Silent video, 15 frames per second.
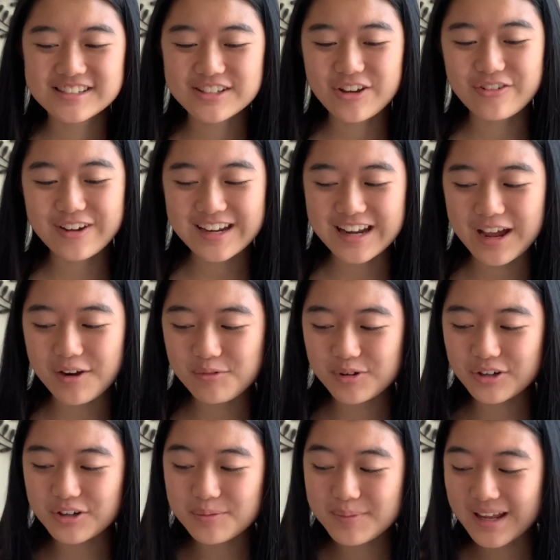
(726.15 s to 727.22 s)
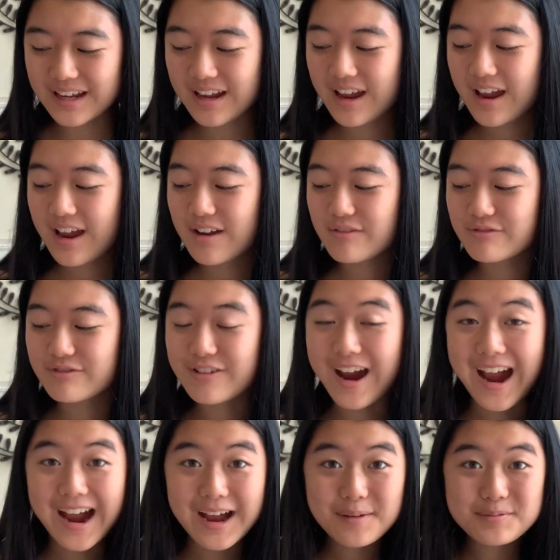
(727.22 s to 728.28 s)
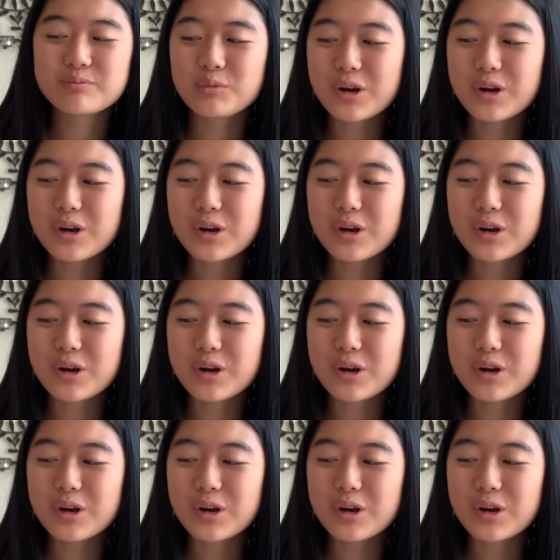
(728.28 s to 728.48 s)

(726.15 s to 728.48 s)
So right now, we're gonna make wraps.